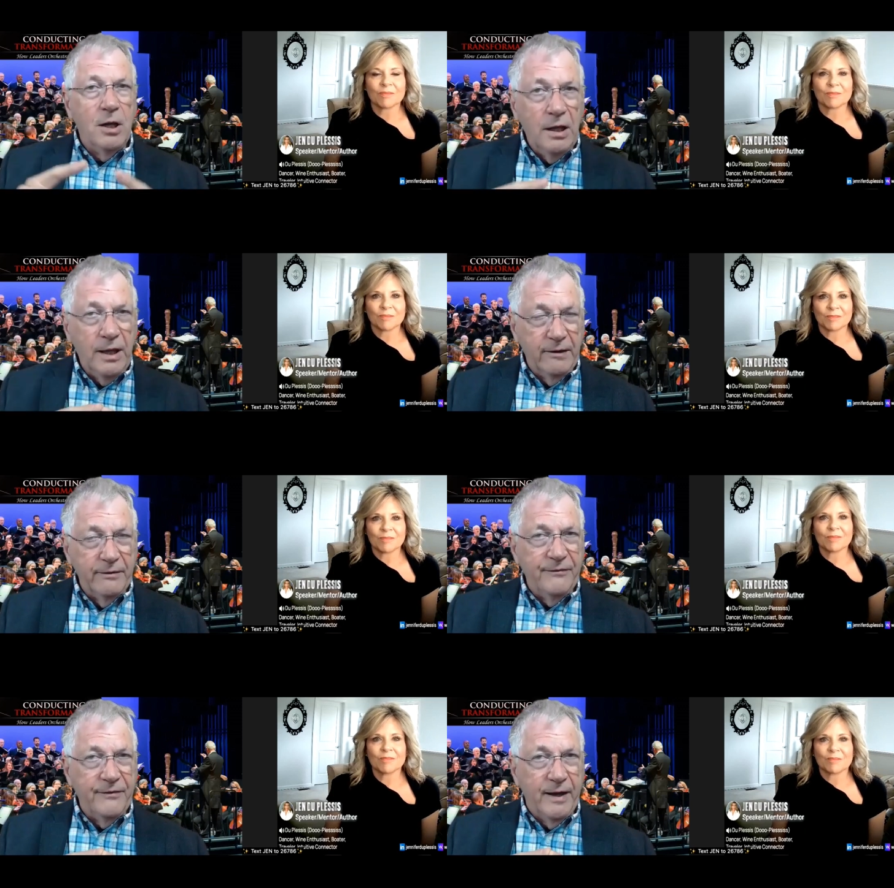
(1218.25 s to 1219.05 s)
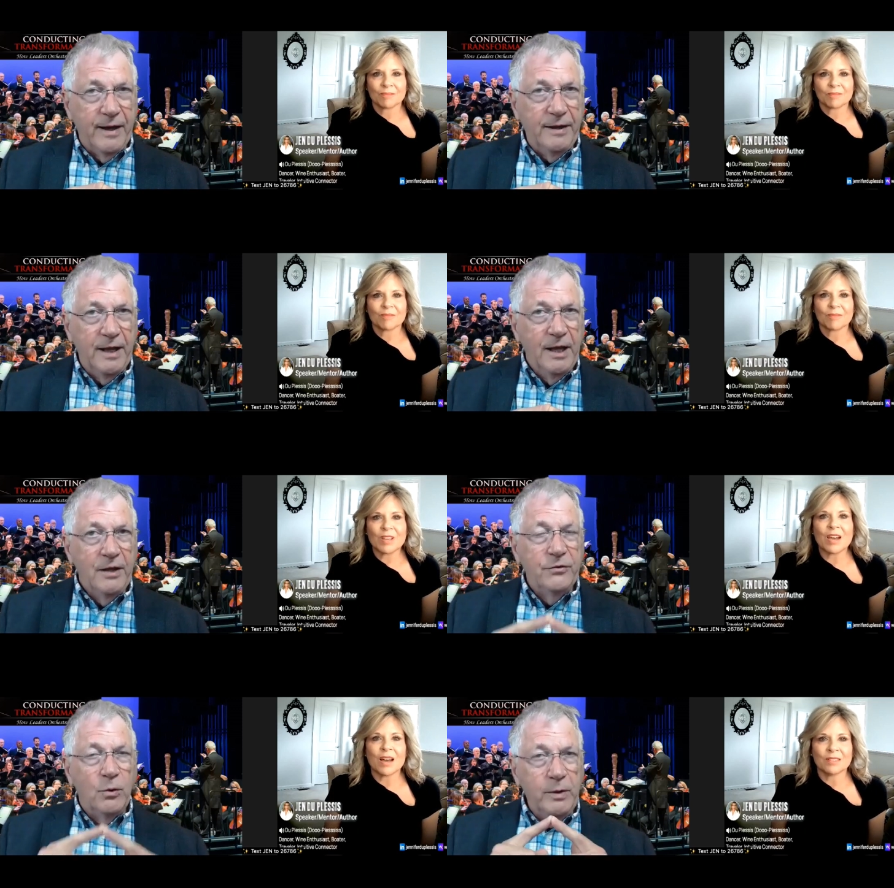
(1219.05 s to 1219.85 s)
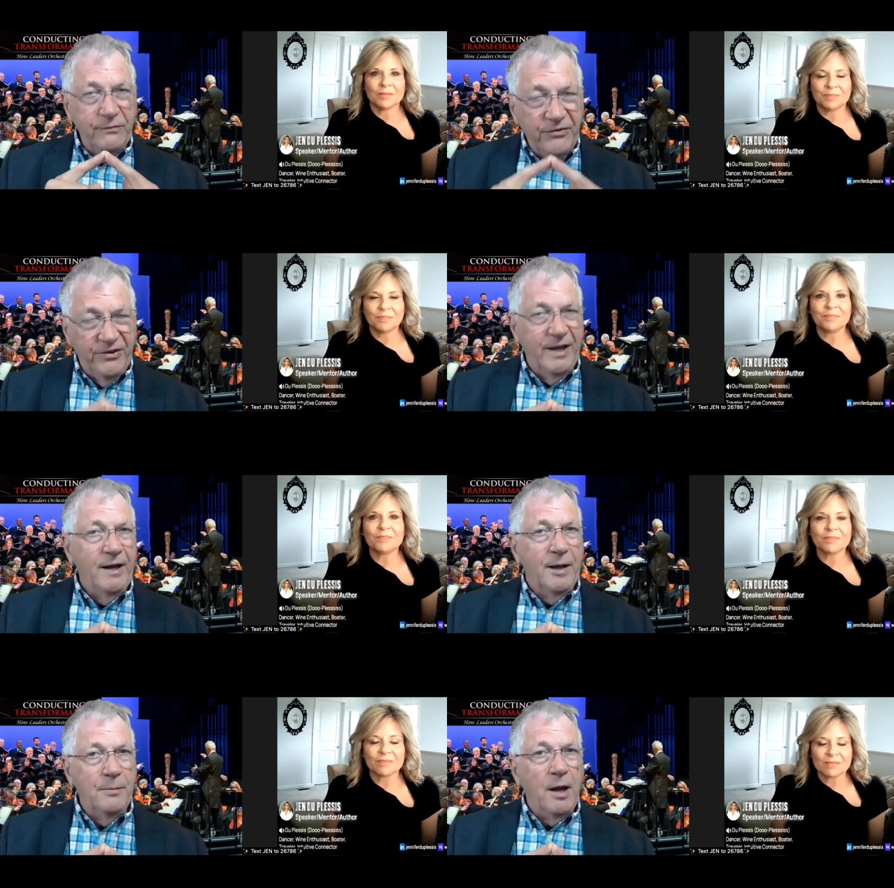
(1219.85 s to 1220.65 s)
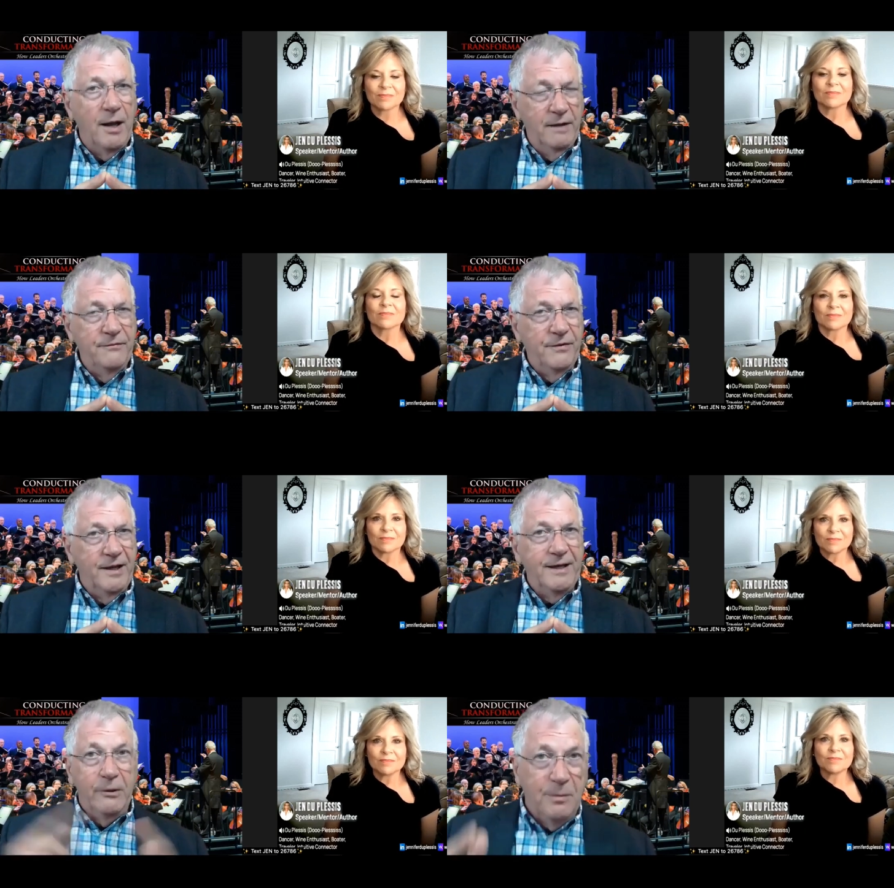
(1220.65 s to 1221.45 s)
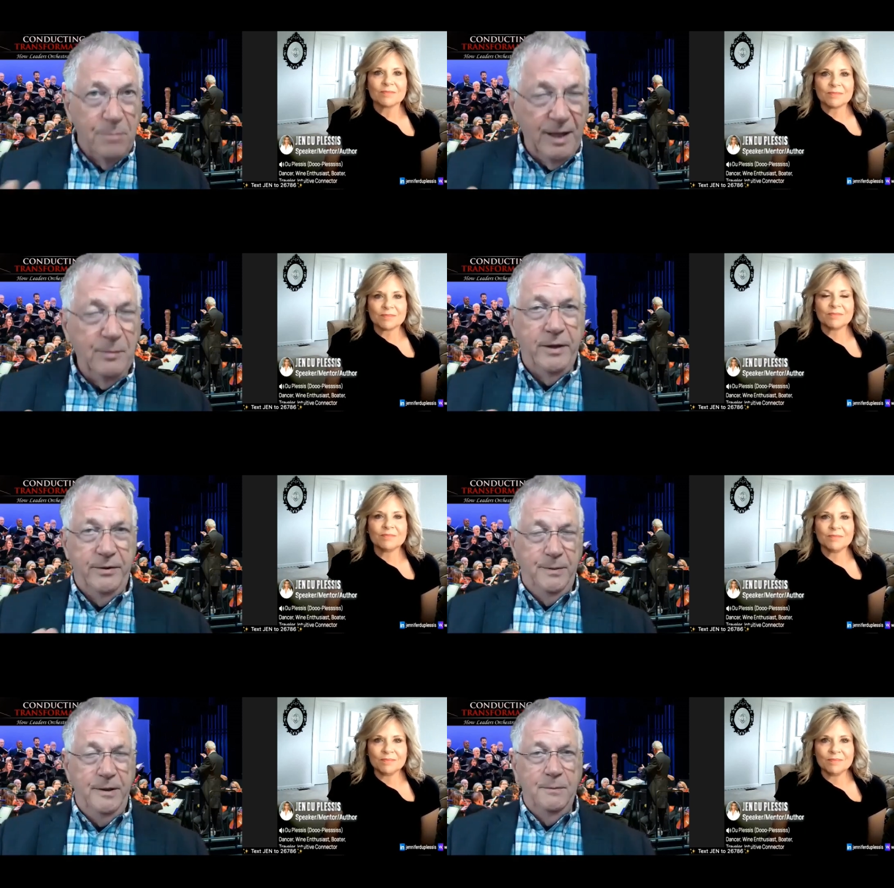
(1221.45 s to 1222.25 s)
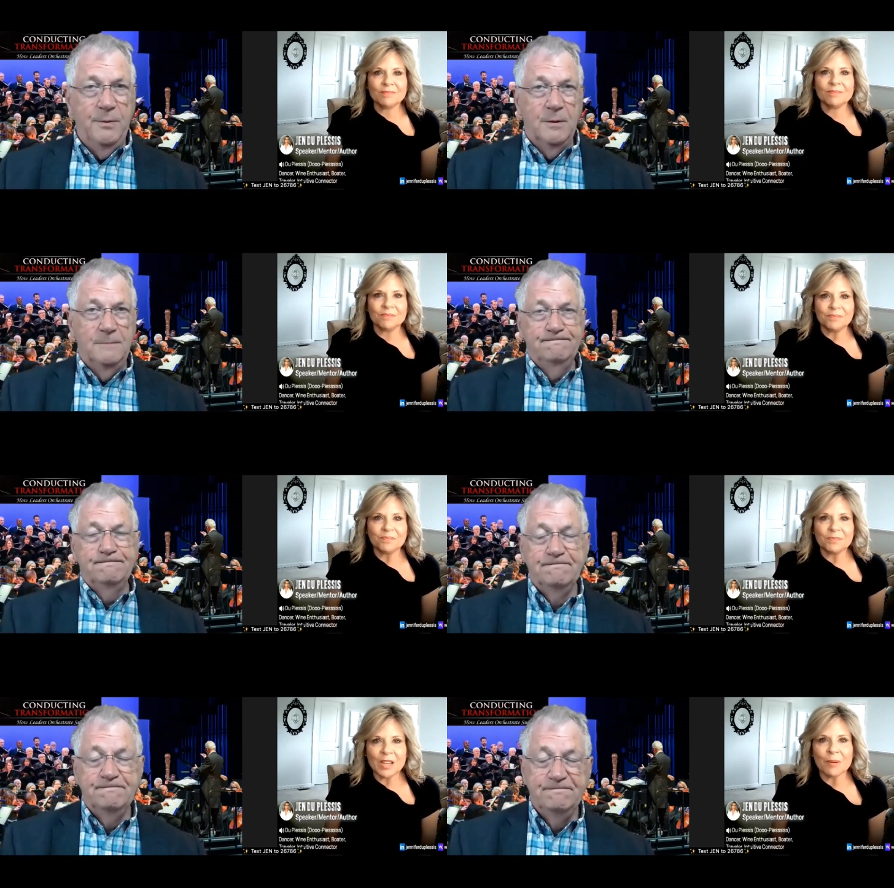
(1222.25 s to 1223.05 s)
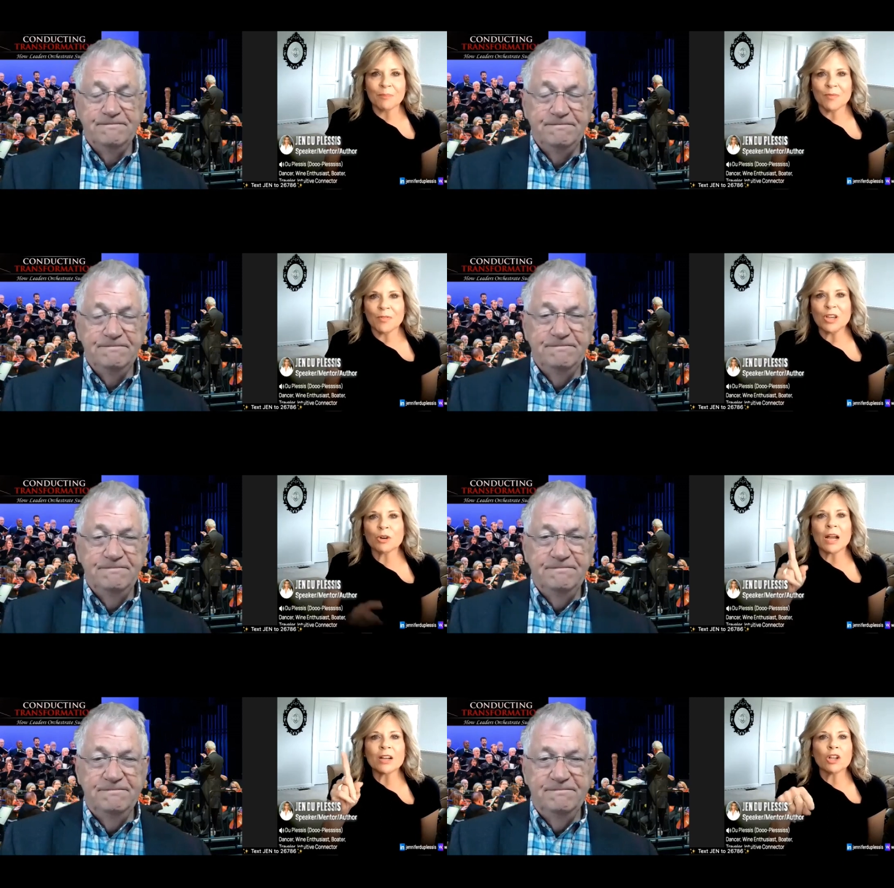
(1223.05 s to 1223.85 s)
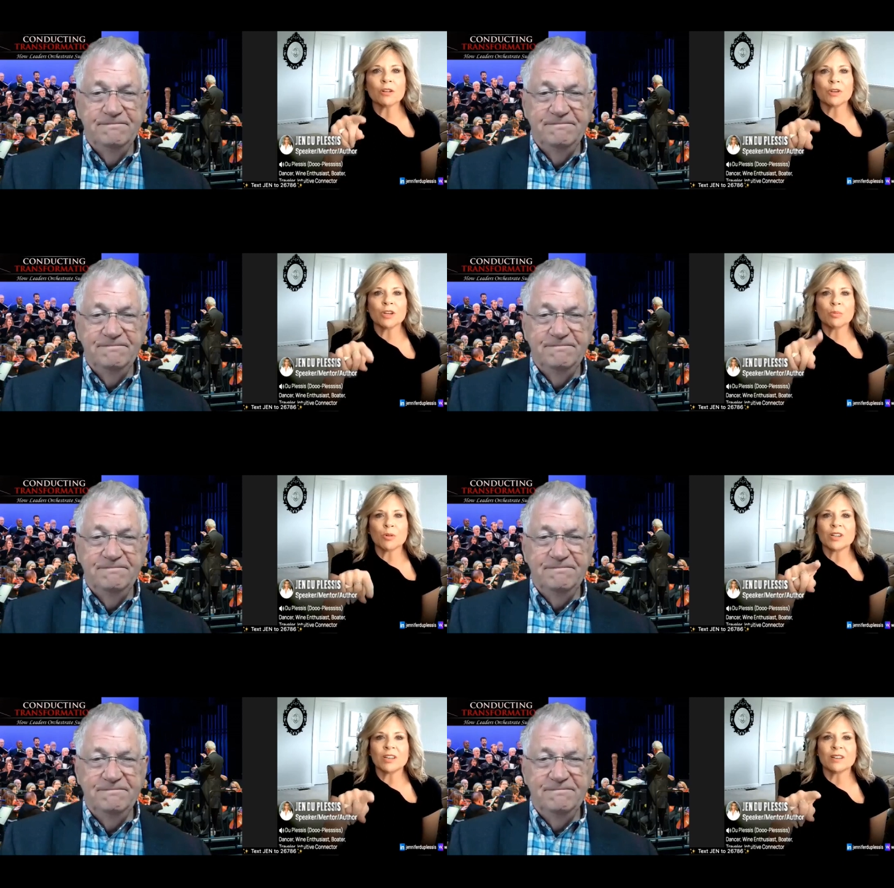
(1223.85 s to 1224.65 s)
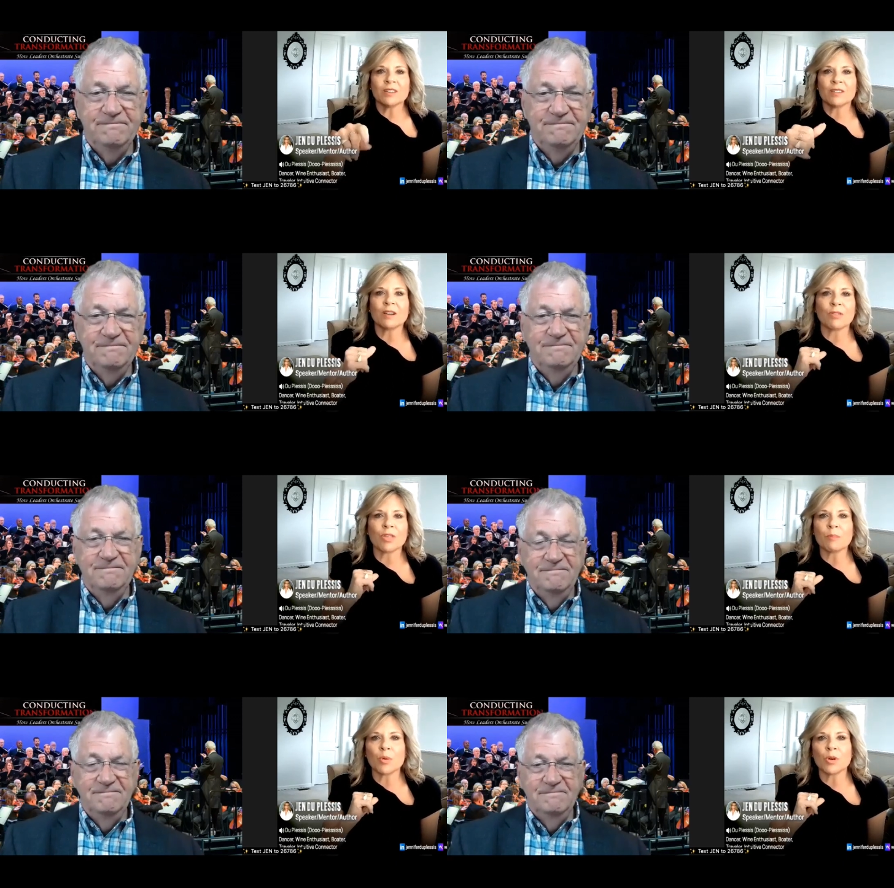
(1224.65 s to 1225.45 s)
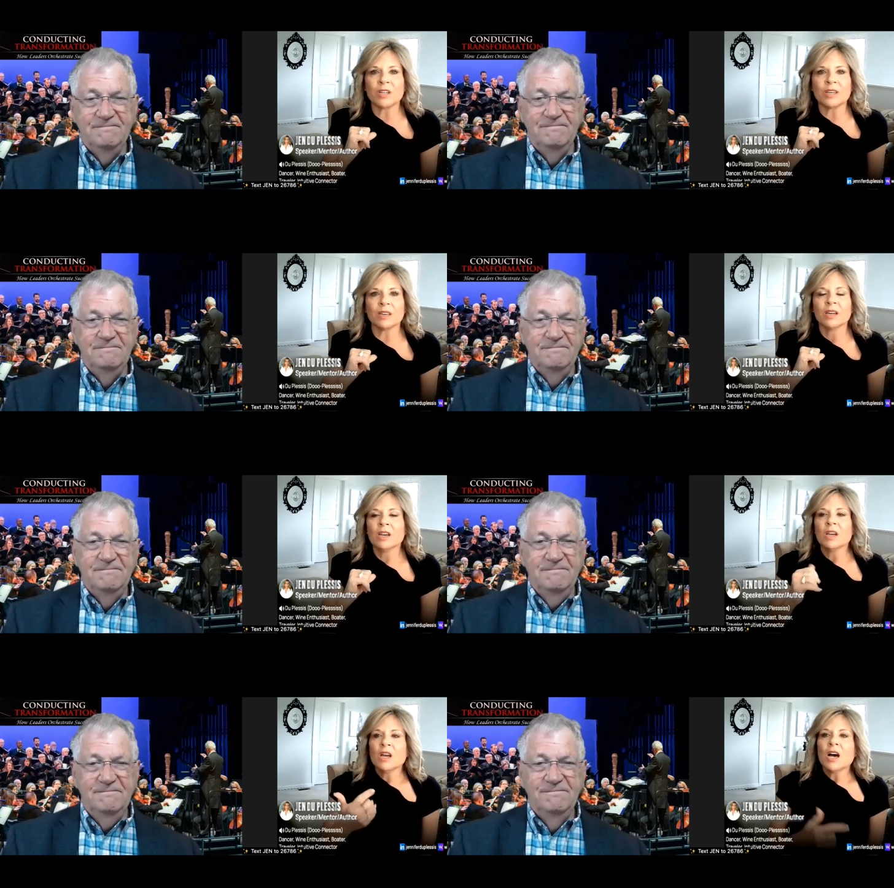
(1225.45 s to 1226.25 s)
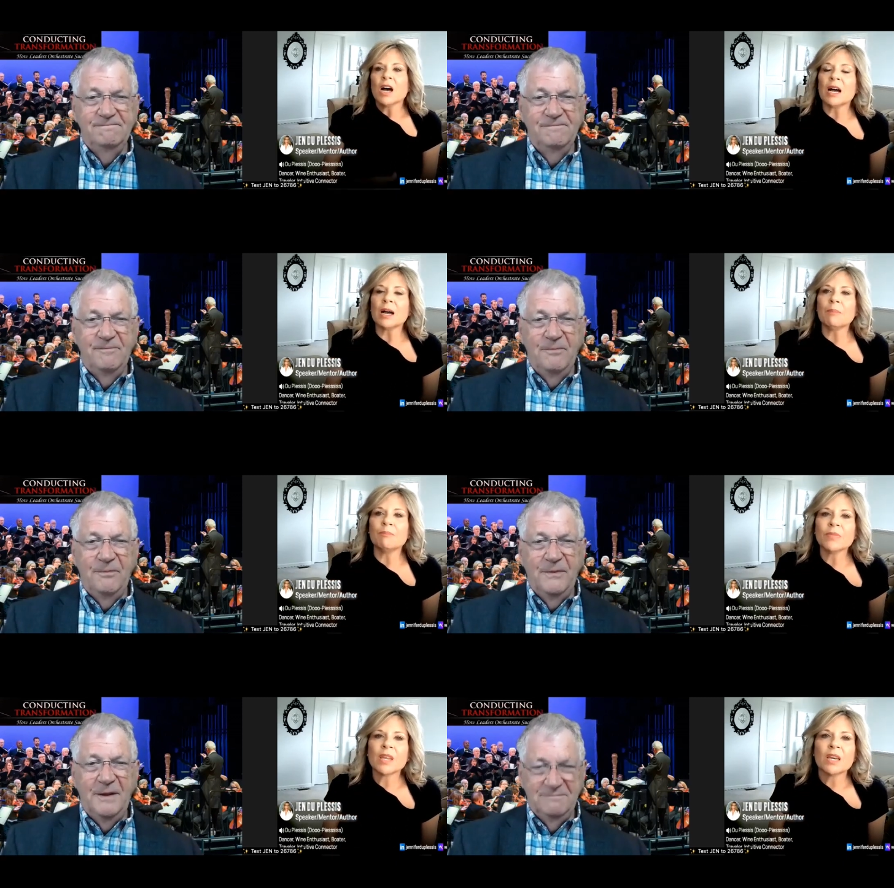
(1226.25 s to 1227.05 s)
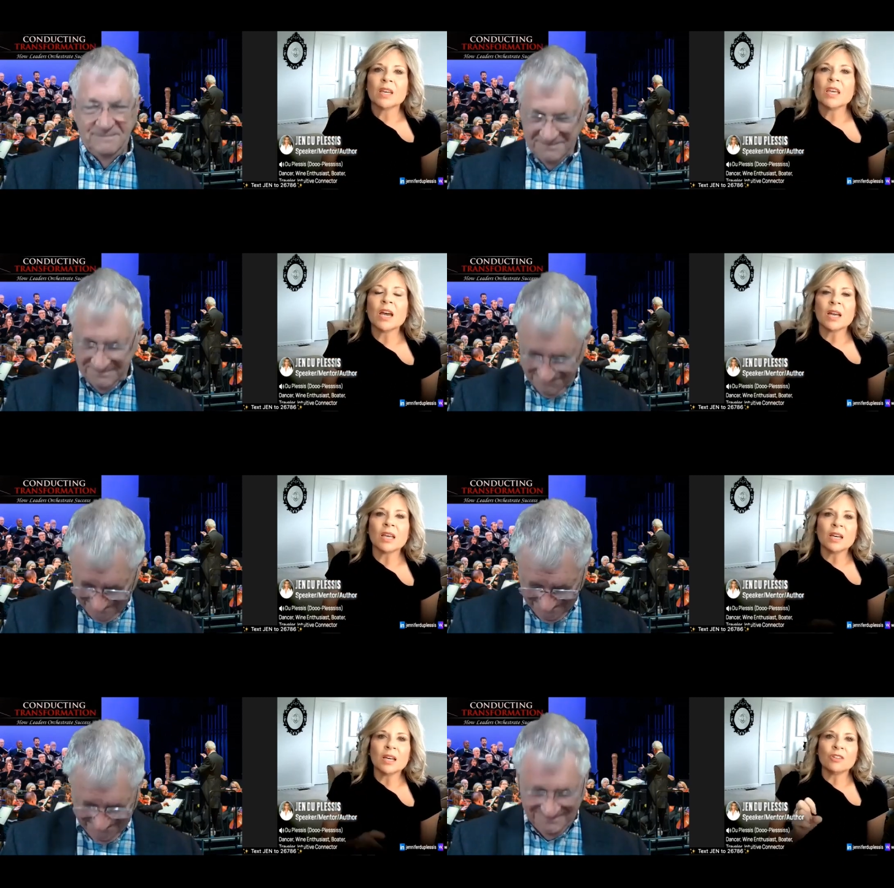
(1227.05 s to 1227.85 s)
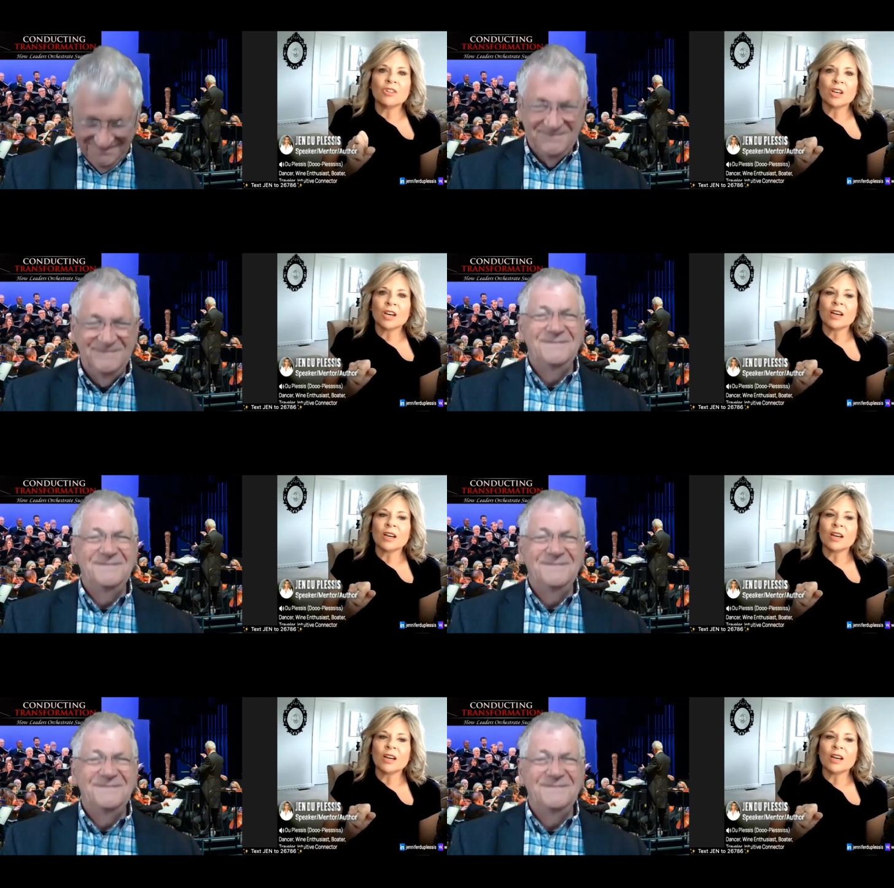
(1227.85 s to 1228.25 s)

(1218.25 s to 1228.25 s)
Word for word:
Speaker 1: clarified. So yeah. we've set up like then we blame other people. Mm
Speaker 2: yeah finger i call it finger pointing instead of thumb pointing um yeah and